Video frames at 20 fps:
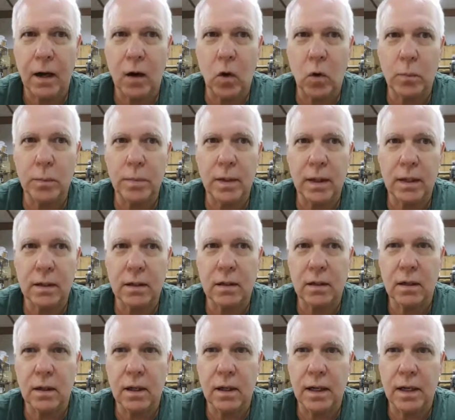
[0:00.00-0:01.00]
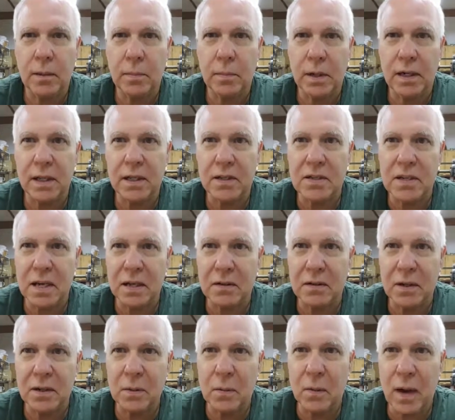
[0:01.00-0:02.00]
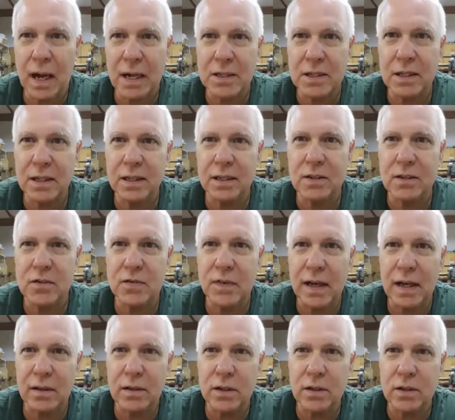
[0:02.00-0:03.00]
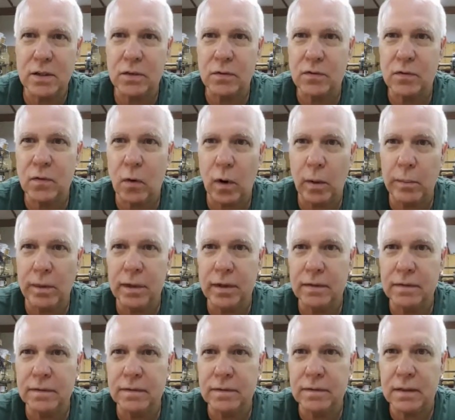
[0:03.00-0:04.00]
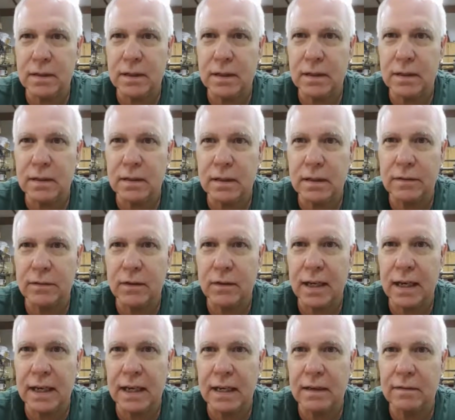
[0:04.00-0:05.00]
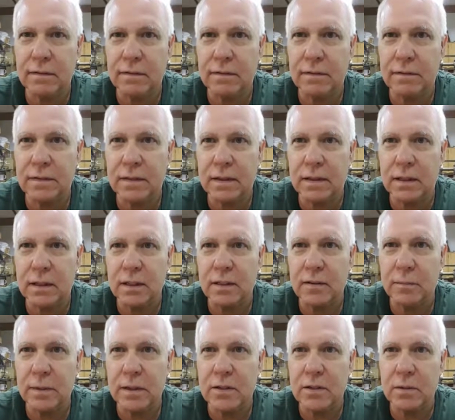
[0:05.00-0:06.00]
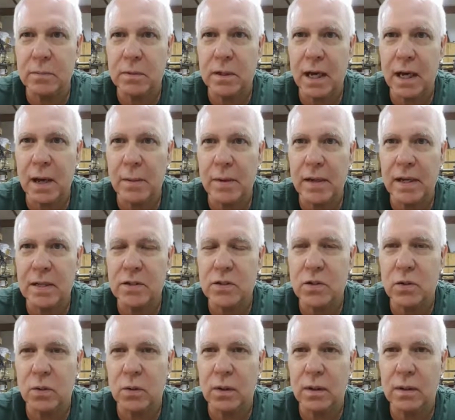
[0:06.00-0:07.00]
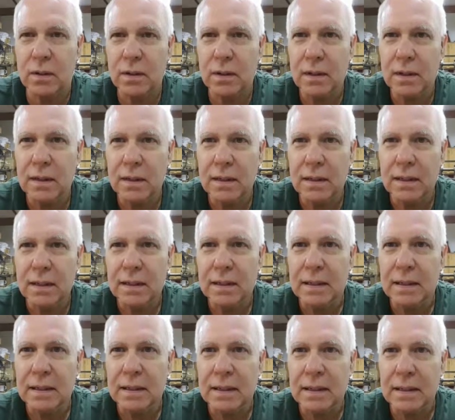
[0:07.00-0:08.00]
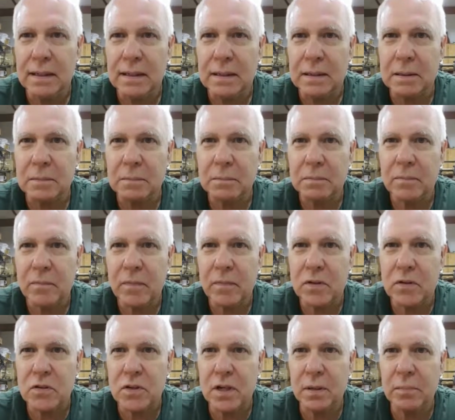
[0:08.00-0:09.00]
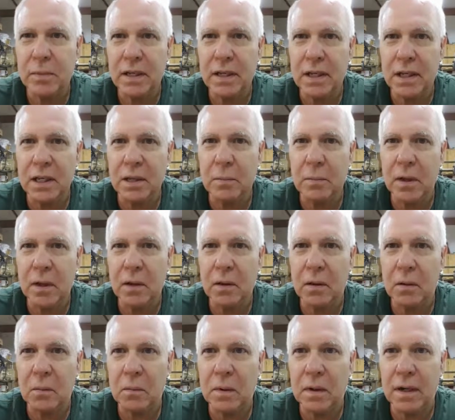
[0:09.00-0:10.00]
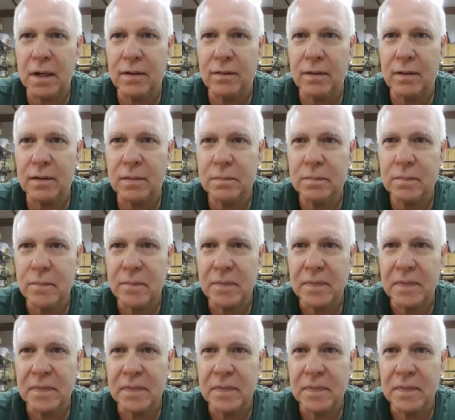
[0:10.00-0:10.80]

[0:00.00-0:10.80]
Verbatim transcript: I hope that uh, anybody that's out there watching has found this informative. Uh, if you have, uh, leave me some comments or uh, send me an email or whatever.